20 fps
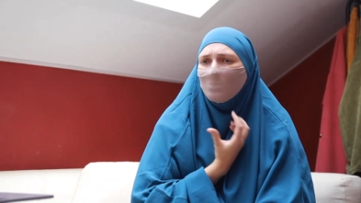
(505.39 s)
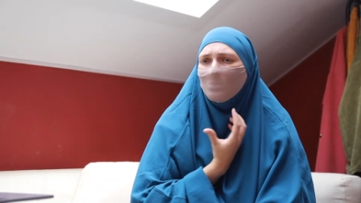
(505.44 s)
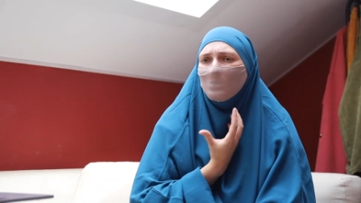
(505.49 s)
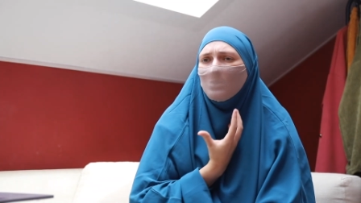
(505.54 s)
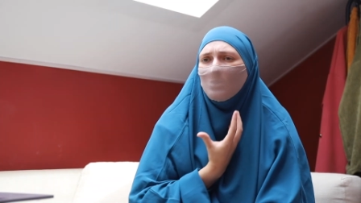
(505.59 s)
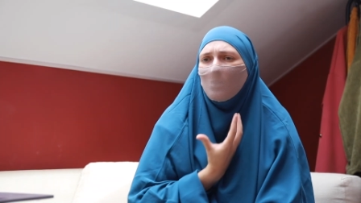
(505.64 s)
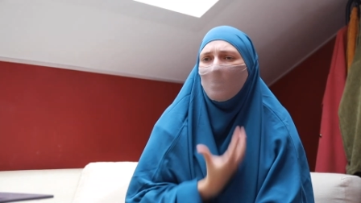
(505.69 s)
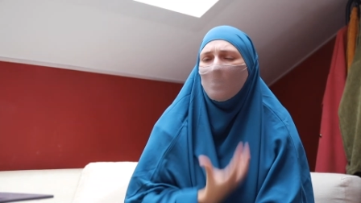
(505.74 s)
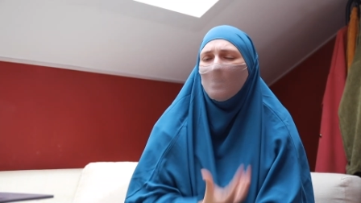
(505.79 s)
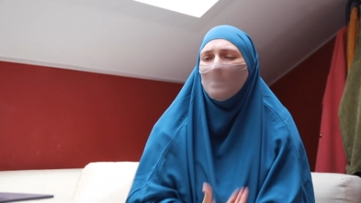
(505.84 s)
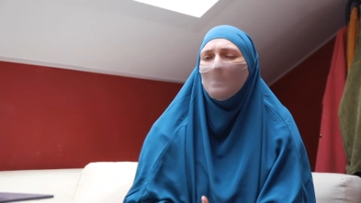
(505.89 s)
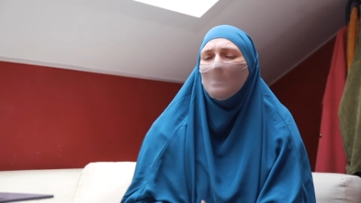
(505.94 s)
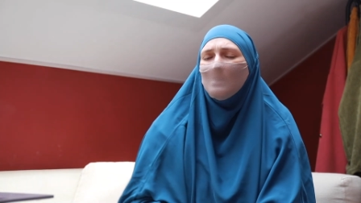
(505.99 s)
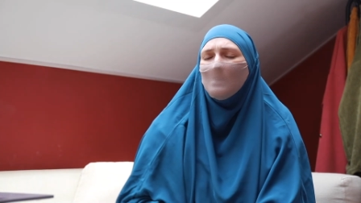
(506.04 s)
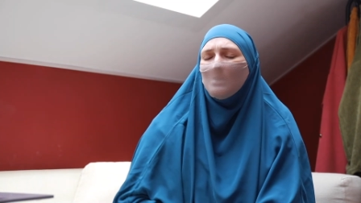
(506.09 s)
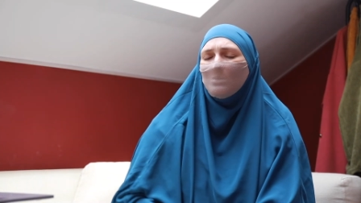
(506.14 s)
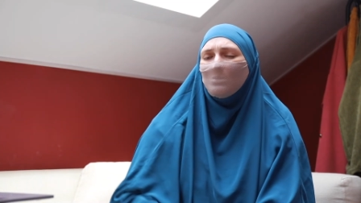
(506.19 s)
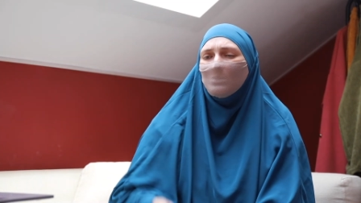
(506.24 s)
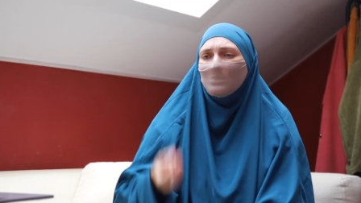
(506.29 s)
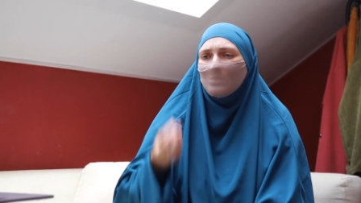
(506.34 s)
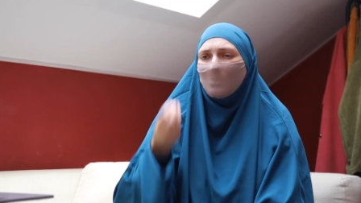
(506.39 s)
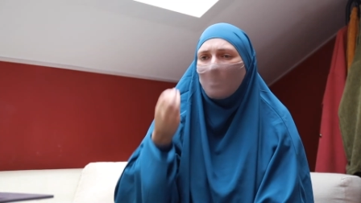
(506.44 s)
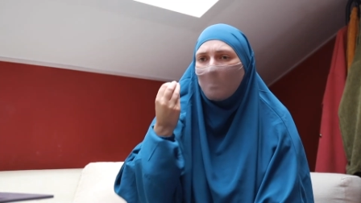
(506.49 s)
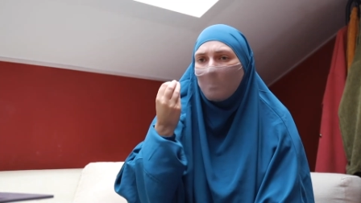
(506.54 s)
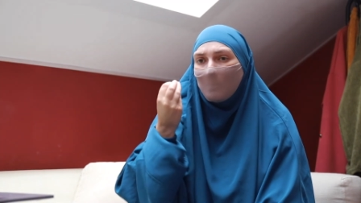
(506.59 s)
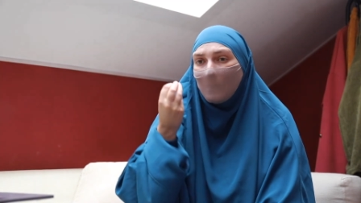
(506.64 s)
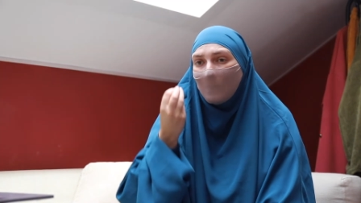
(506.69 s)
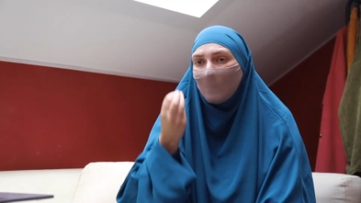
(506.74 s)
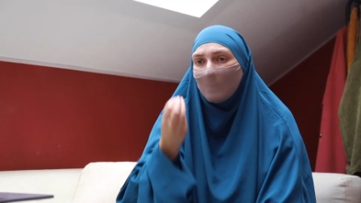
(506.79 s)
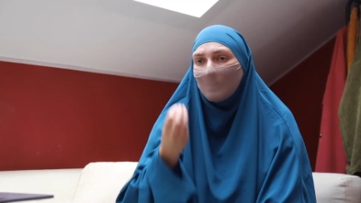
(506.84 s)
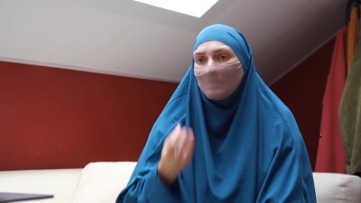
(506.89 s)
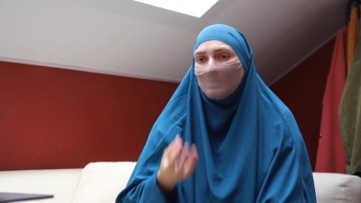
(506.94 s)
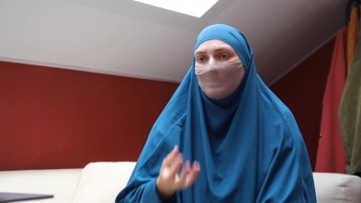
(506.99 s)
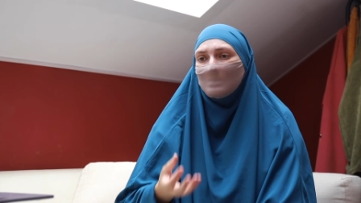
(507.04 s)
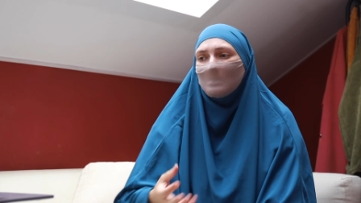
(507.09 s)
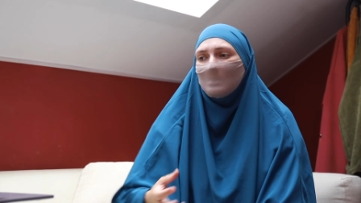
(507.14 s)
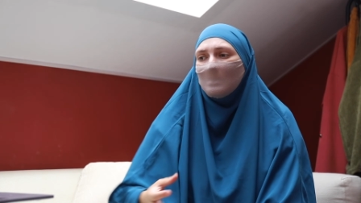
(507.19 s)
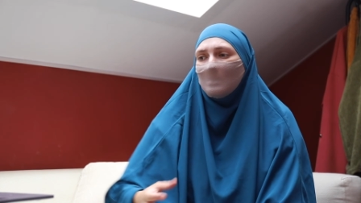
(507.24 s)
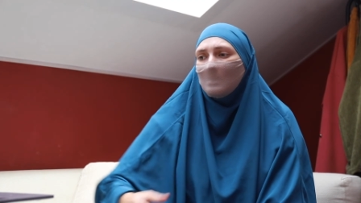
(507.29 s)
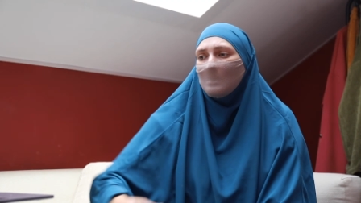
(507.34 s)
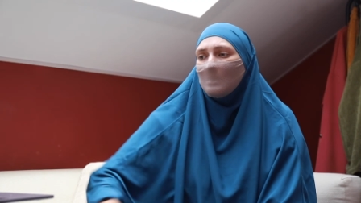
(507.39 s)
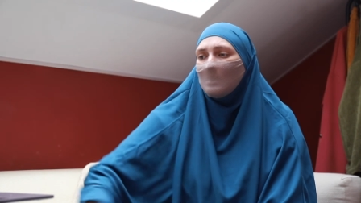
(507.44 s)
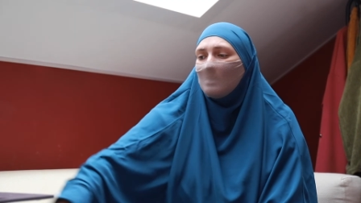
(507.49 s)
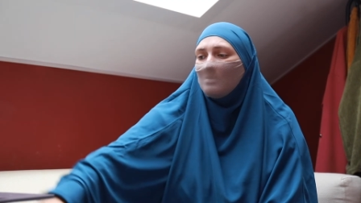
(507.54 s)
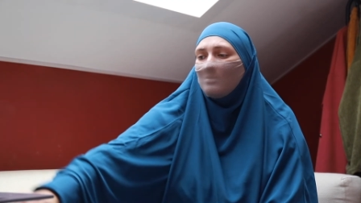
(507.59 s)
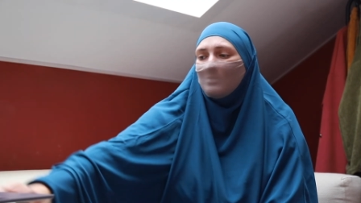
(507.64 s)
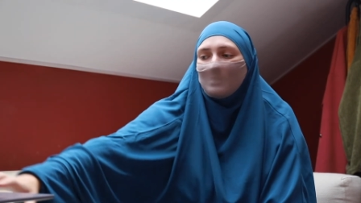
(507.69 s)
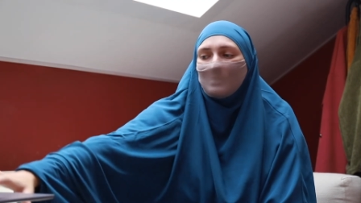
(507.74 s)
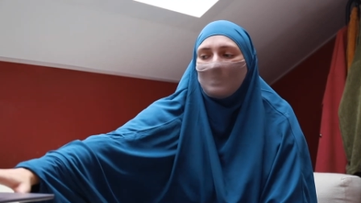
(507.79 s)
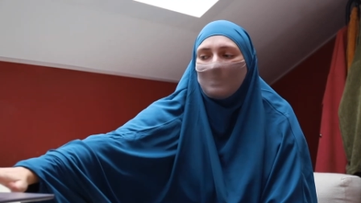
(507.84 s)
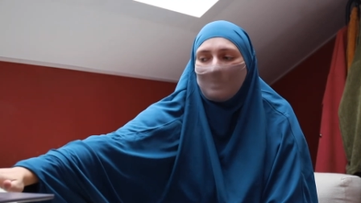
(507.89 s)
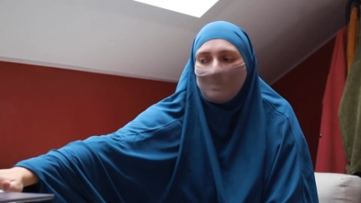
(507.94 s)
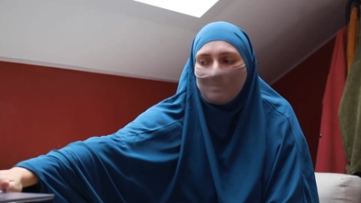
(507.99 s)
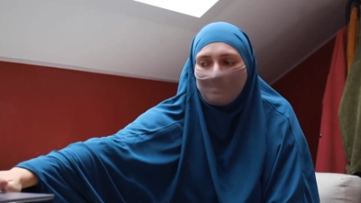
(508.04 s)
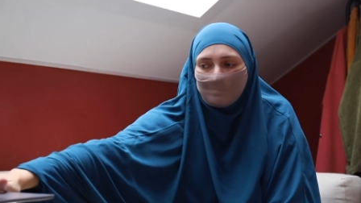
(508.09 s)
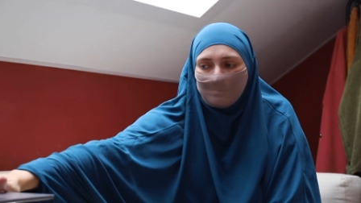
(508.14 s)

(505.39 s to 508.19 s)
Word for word: with your mind, everything.